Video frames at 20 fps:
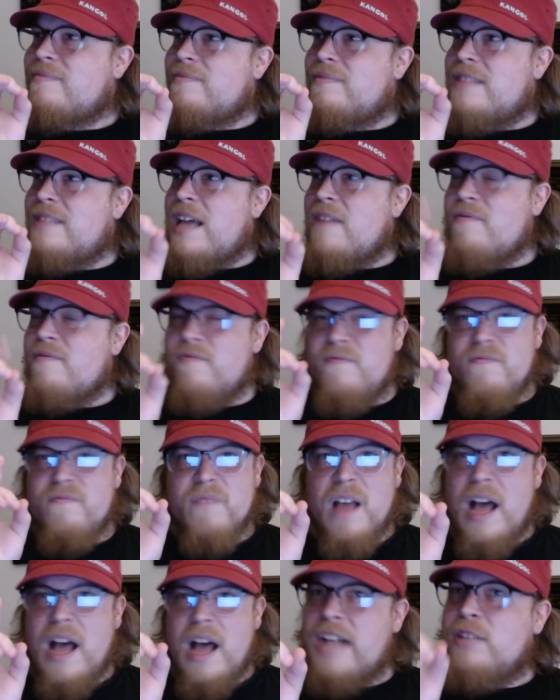that
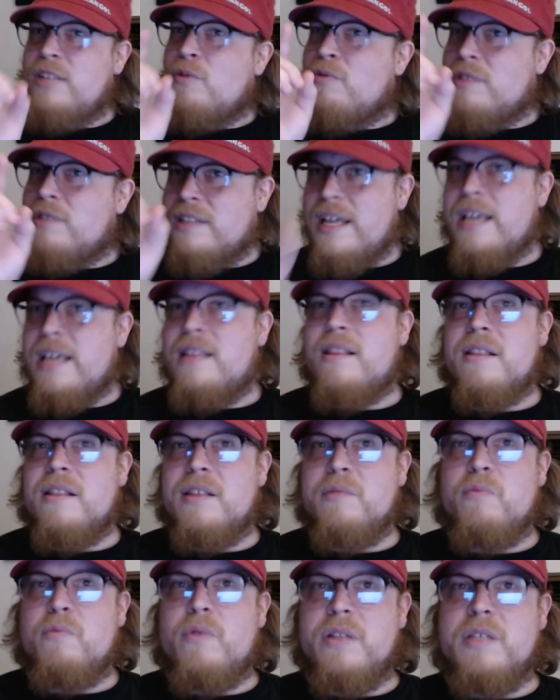I don't like
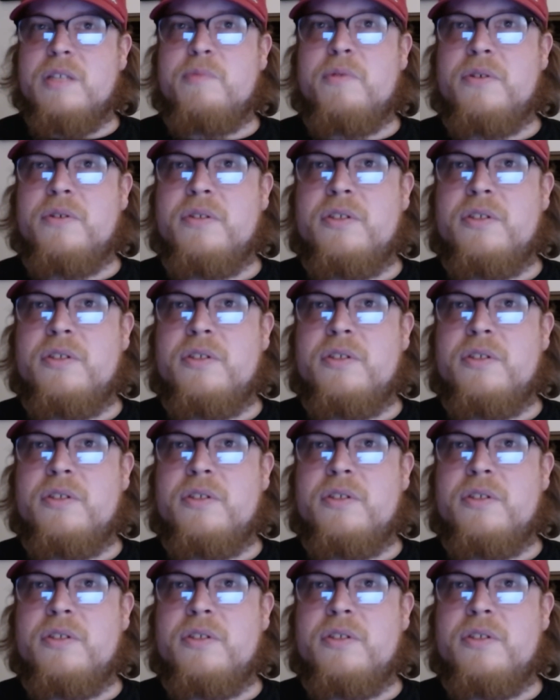what this person